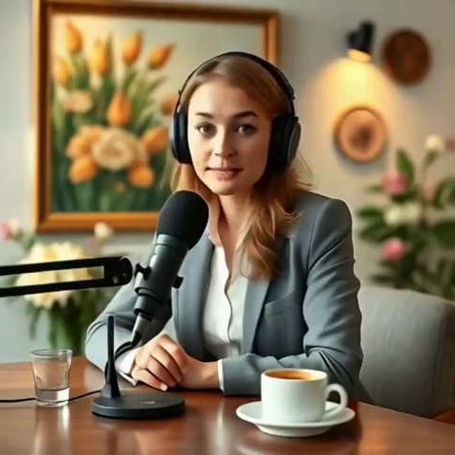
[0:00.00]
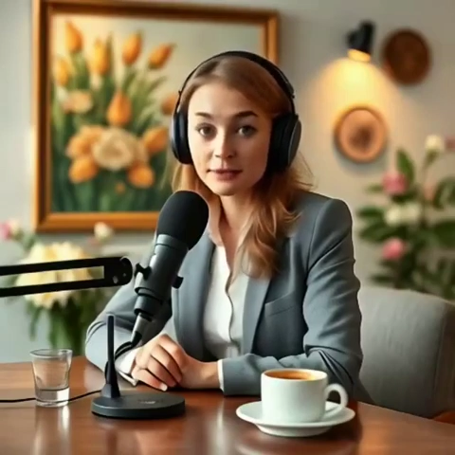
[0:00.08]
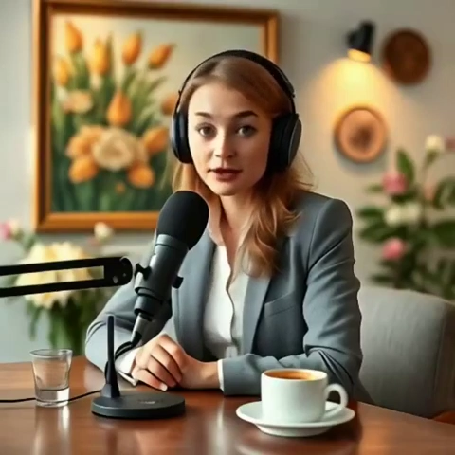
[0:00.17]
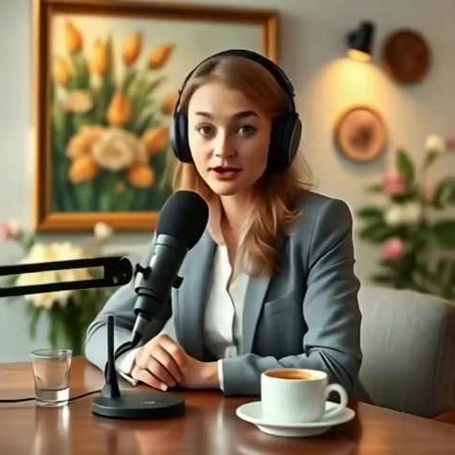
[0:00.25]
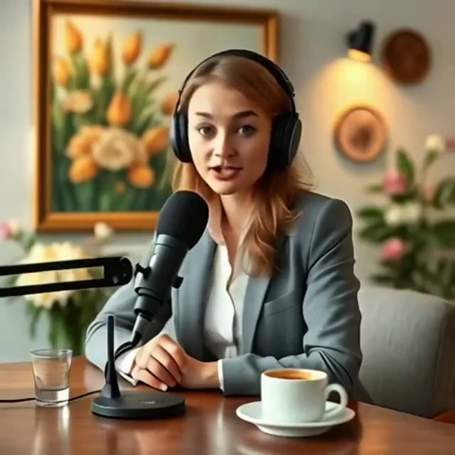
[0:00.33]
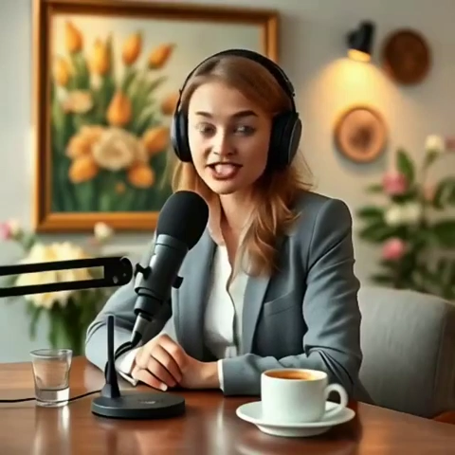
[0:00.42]

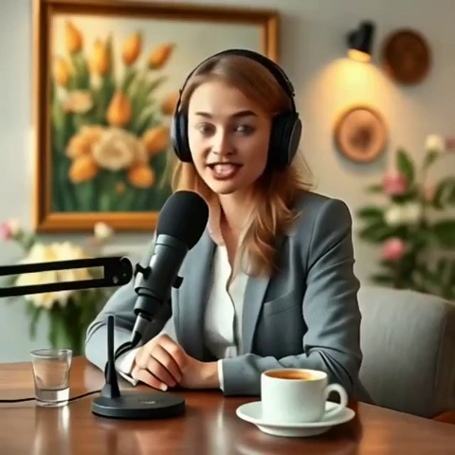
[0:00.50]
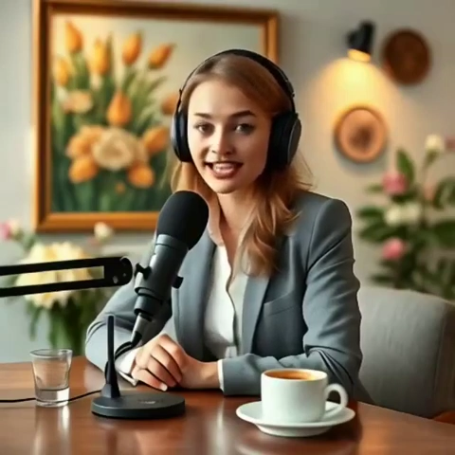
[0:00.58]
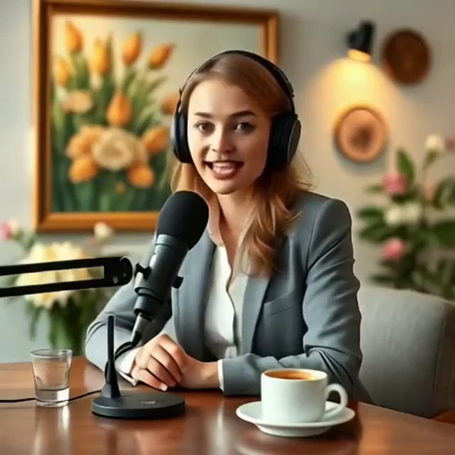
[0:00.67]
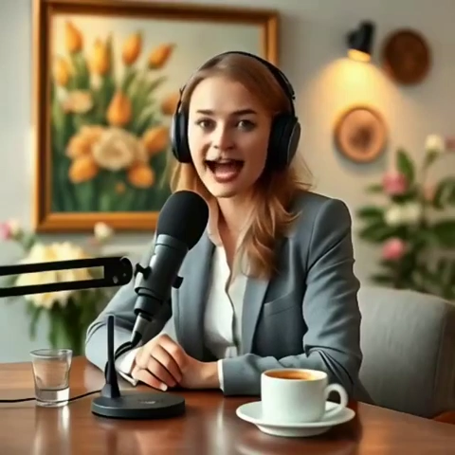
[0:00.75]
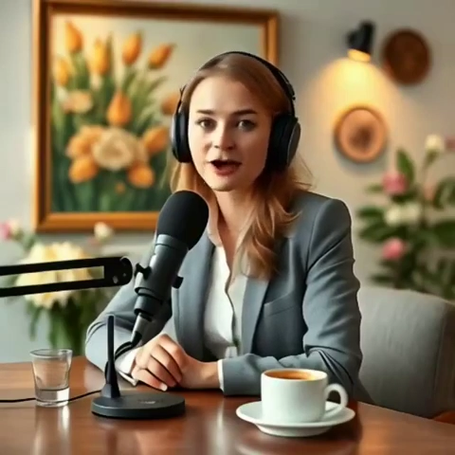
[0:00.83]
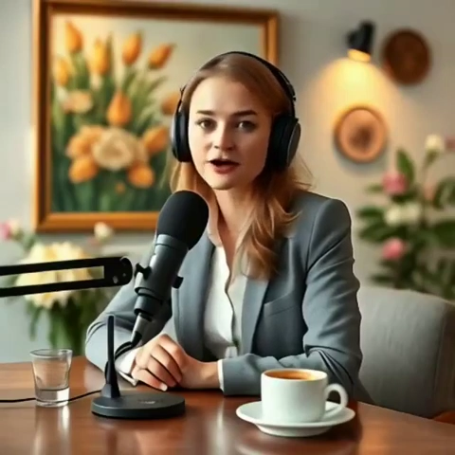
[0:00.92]

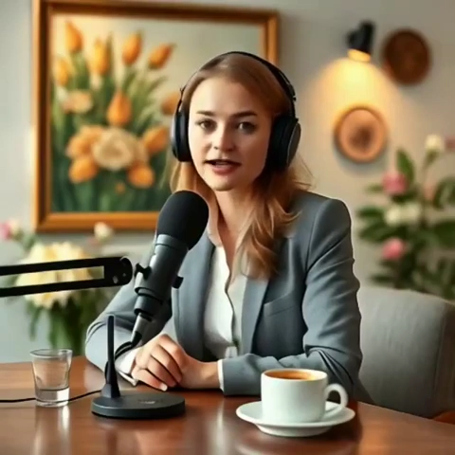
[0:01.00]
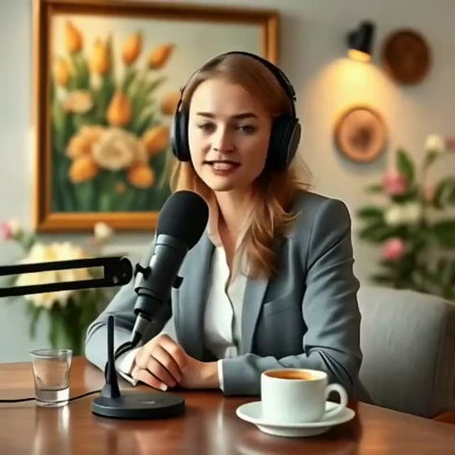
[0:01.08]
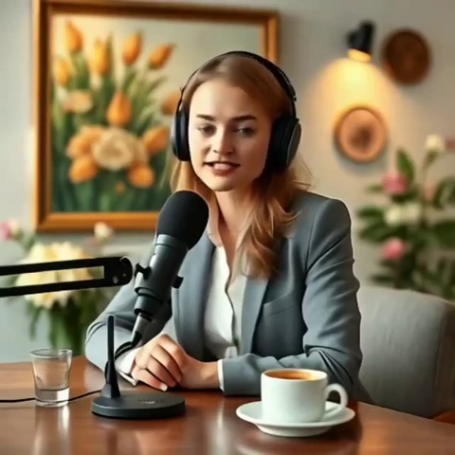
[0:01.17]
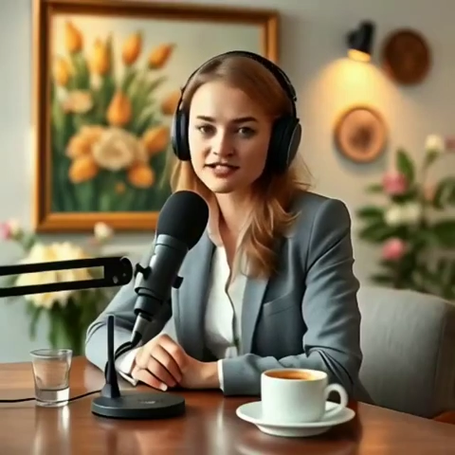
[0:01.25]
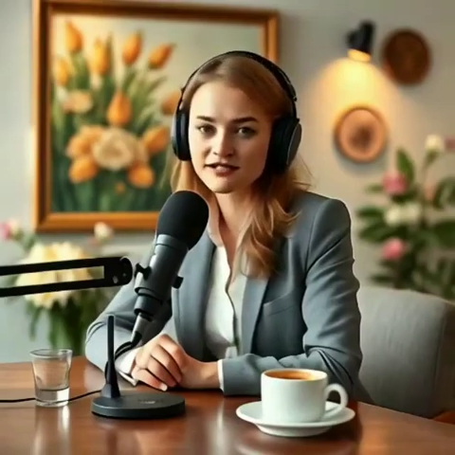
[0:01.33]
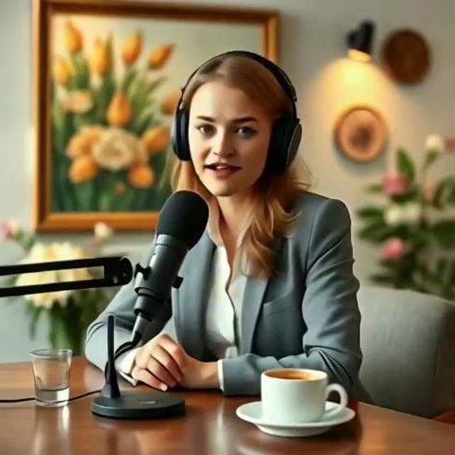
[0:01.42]
methodically
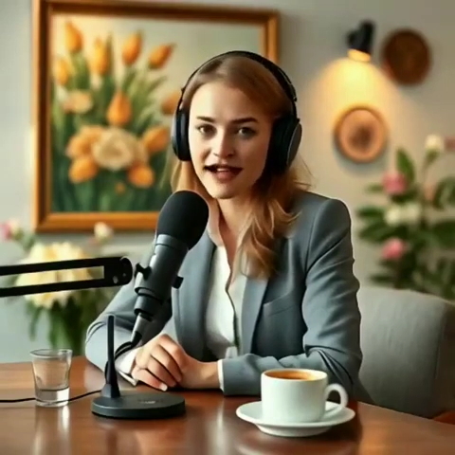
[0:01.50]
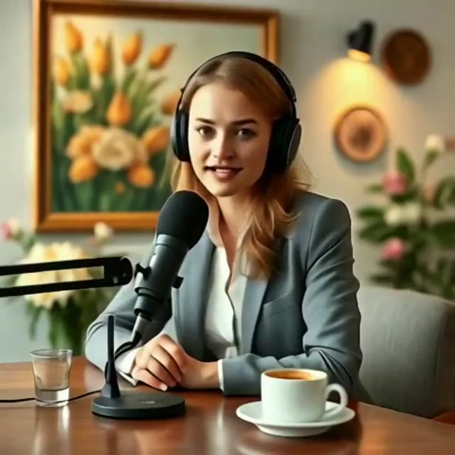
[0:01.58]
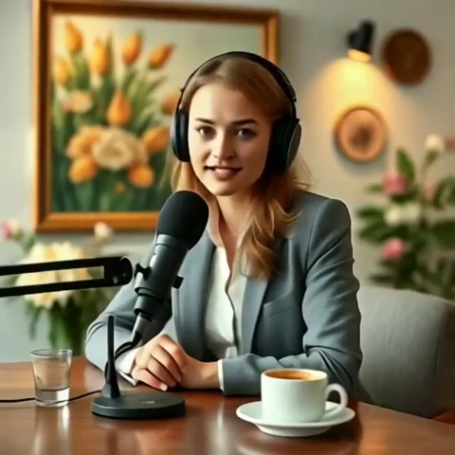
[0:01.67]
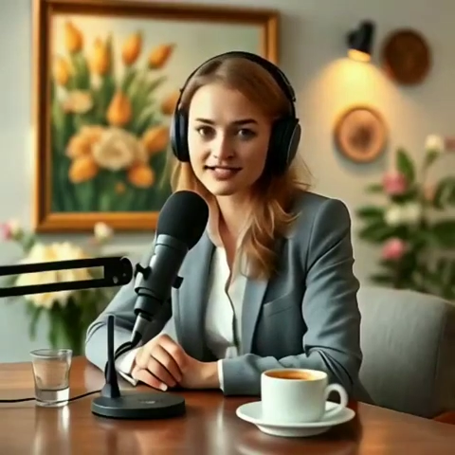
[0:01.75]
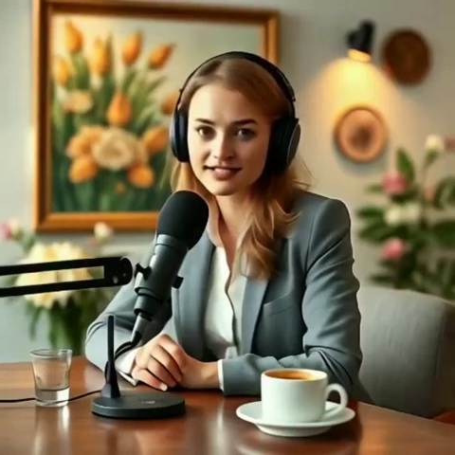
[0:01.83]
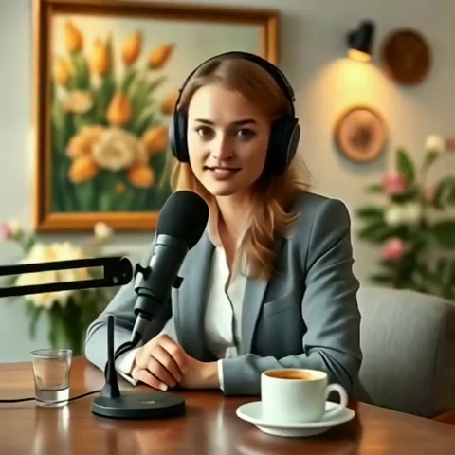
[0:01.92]
outlines the
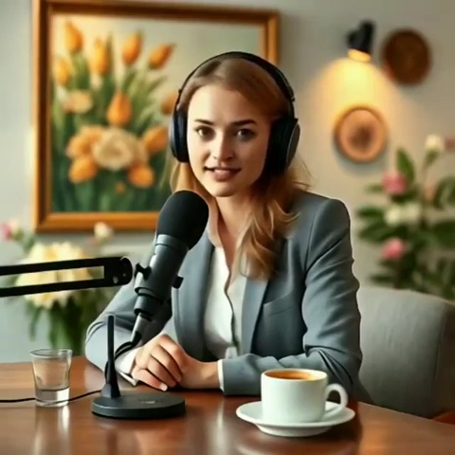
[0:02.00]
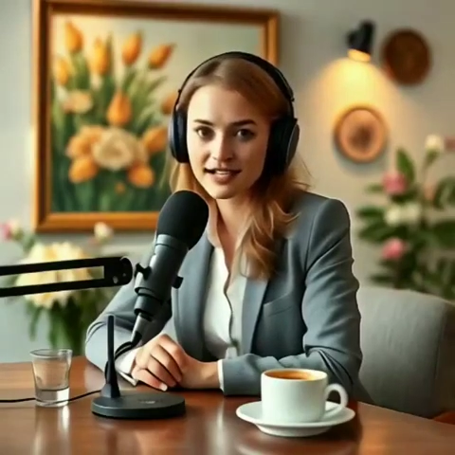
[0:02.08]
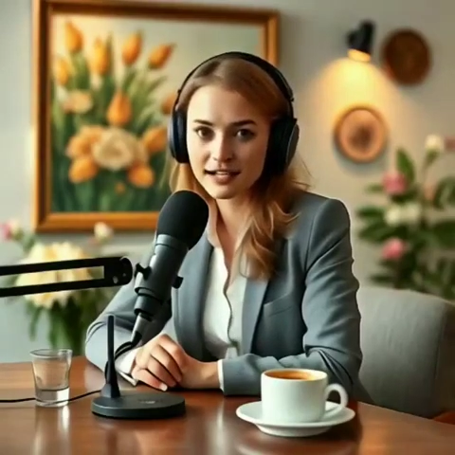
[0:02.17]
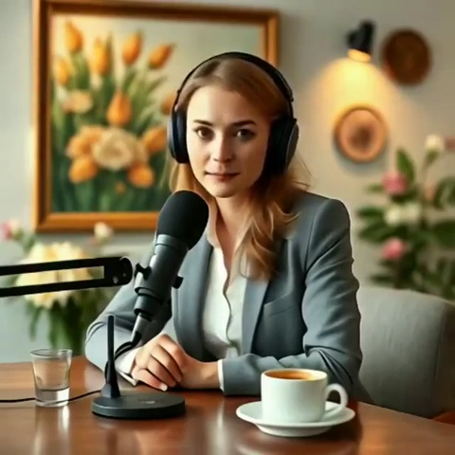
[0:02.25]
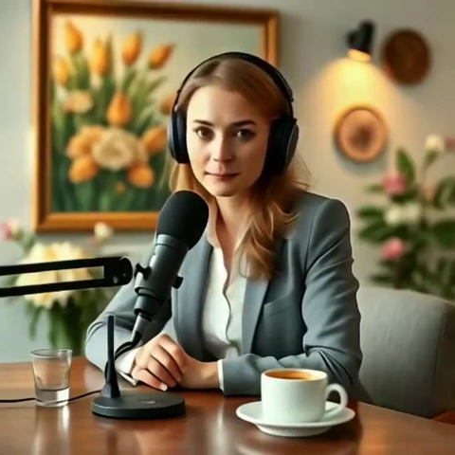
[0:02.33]
factors that